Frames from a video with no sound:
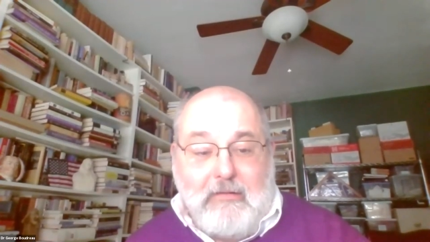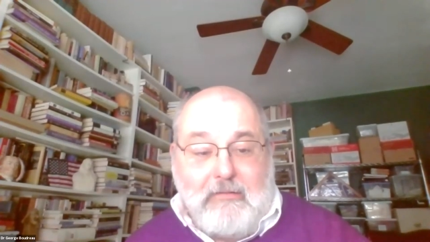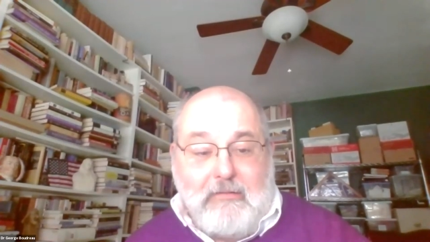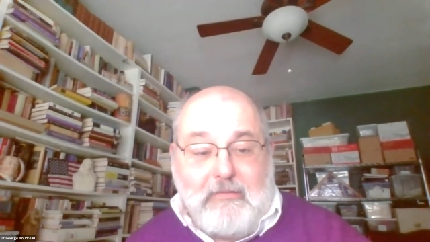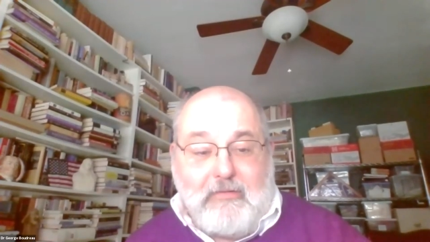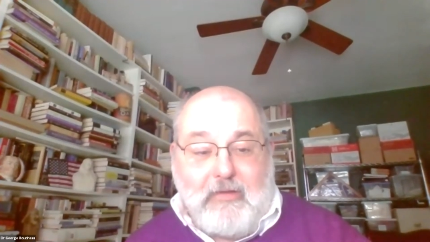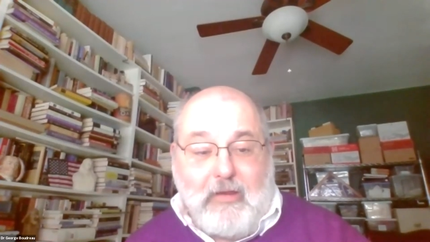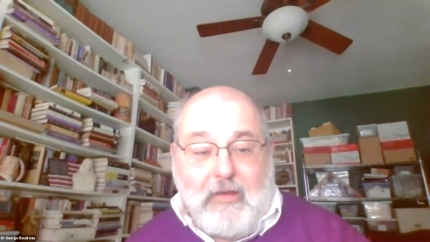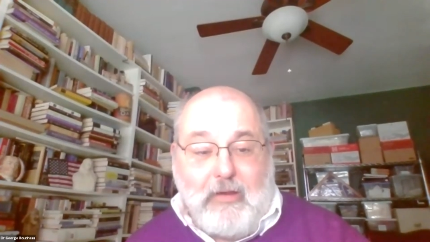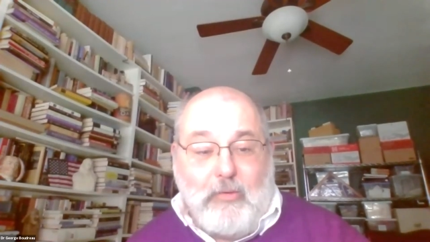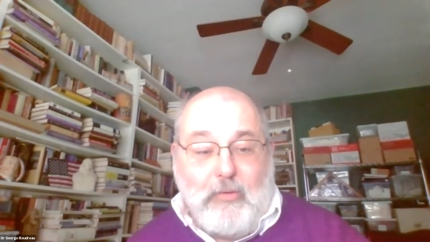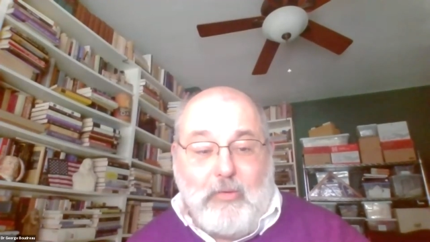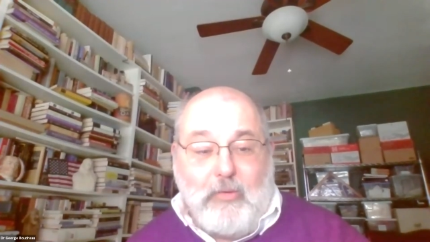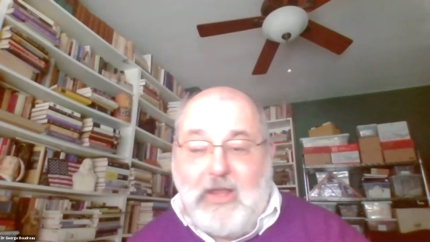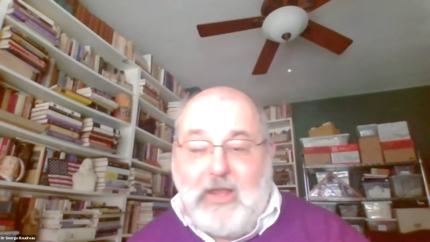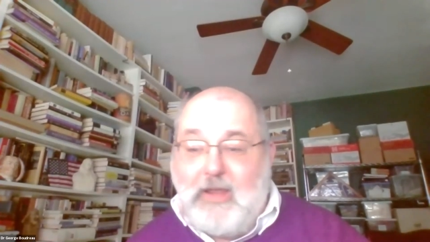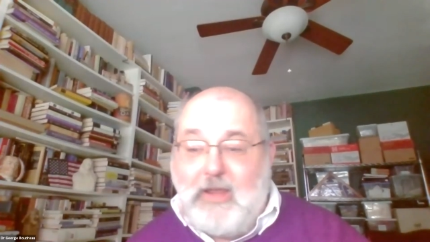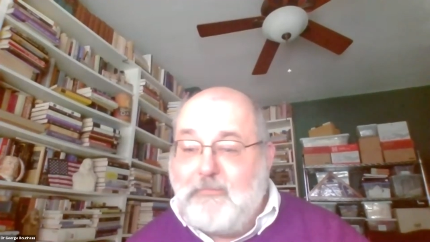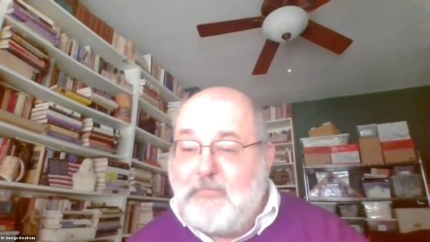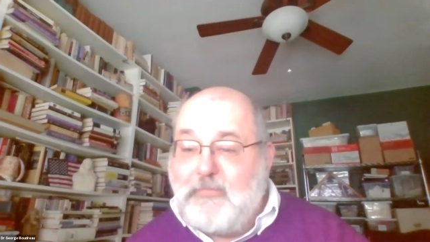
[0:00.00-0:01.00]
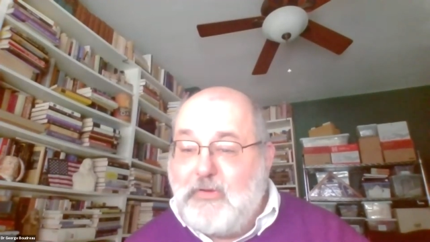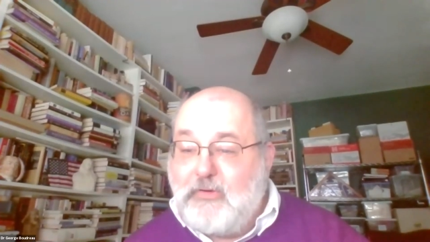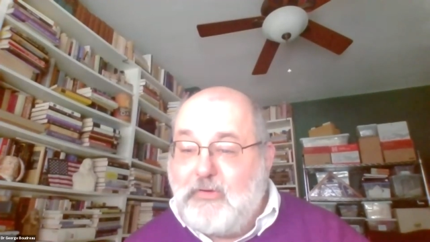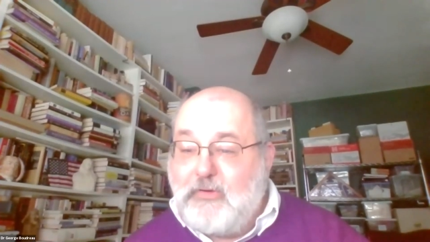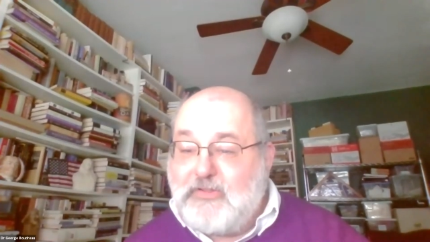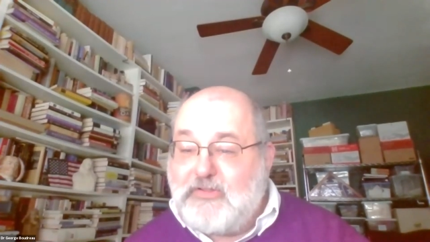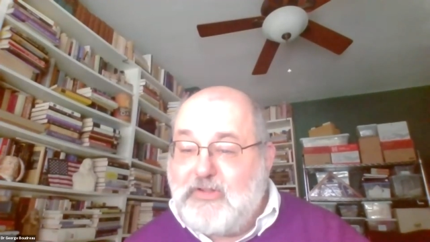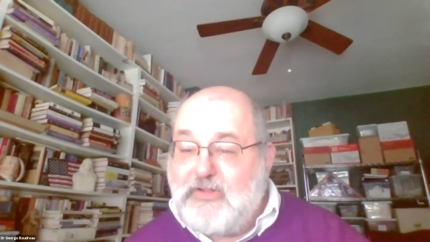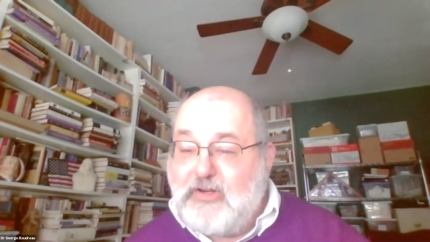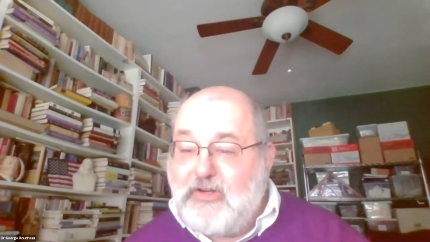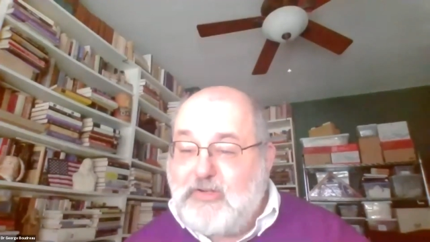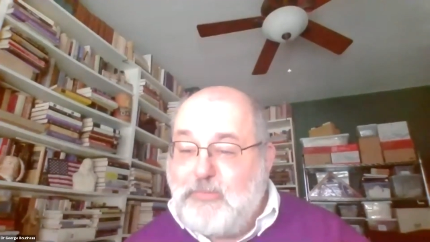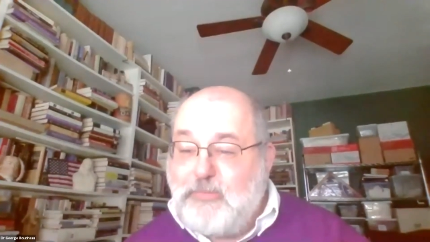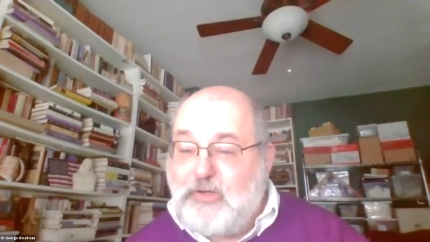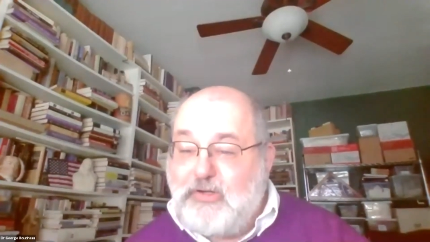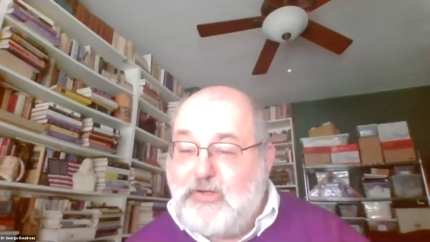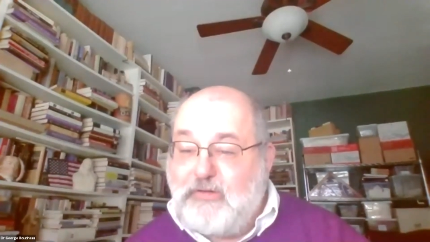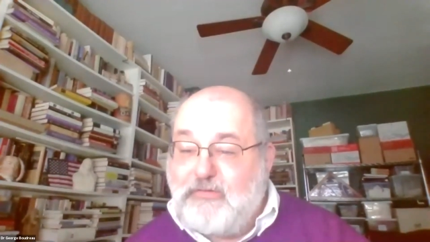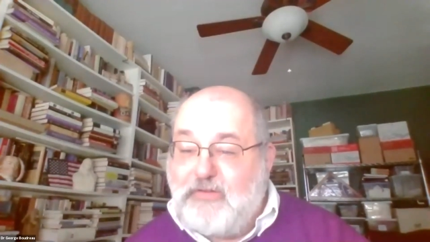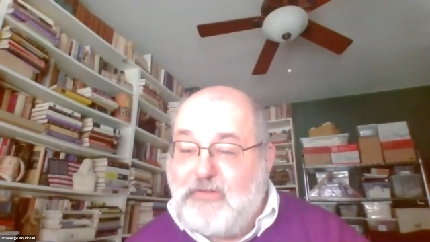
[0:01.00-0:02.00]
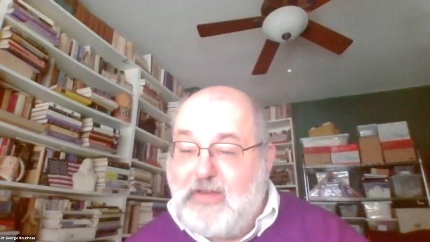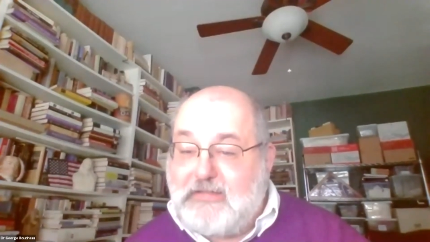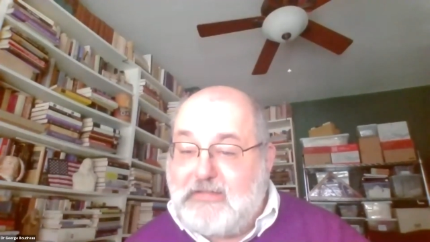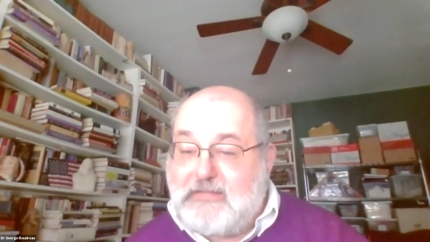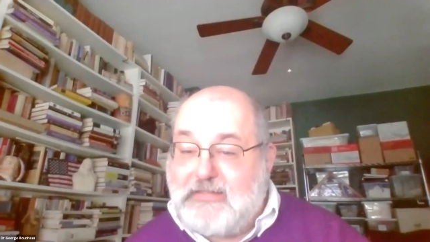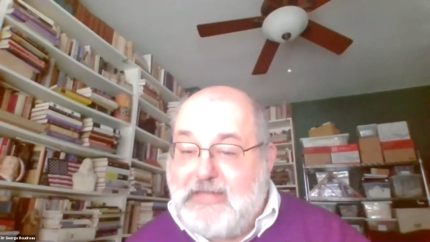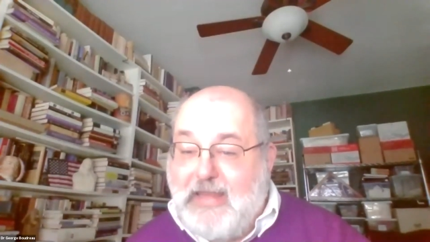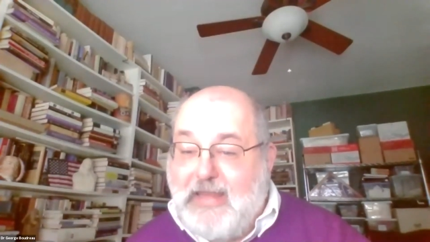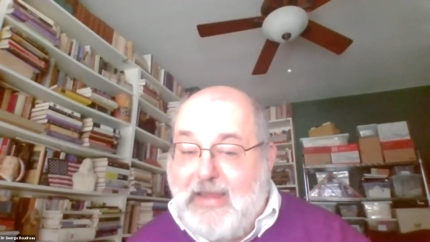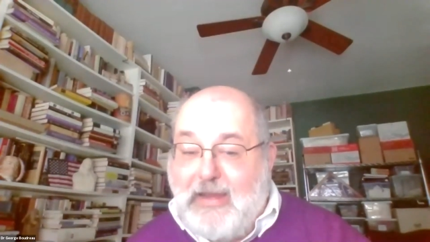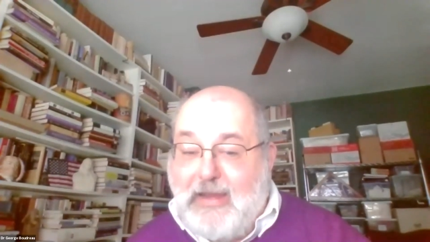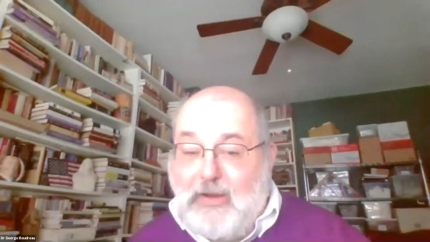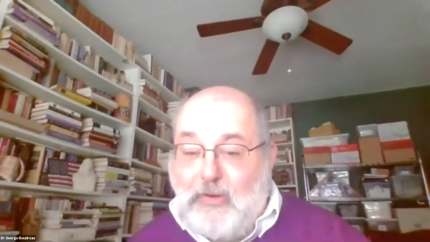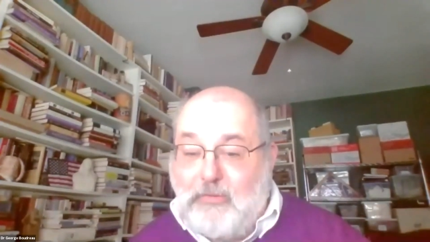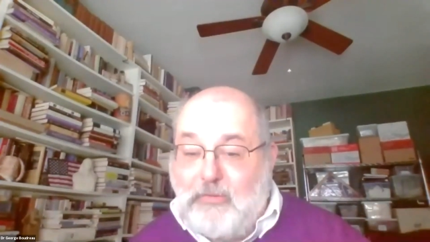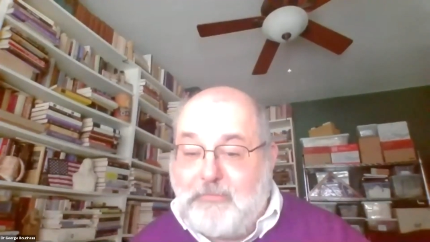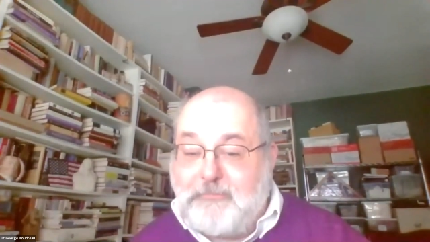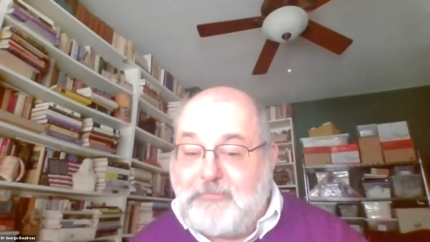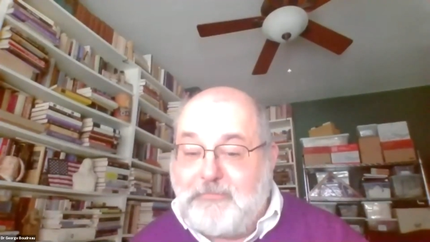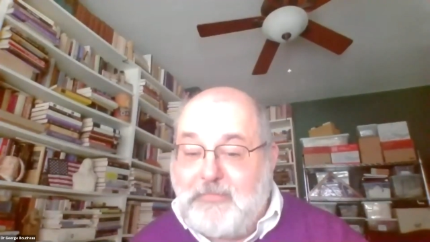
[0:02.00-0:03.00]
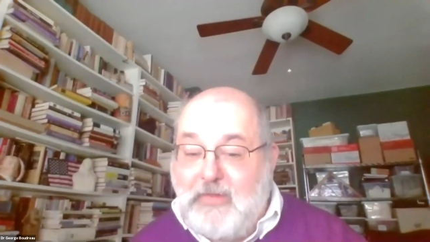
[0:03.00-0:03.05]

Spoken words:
So you can start to book your flights now.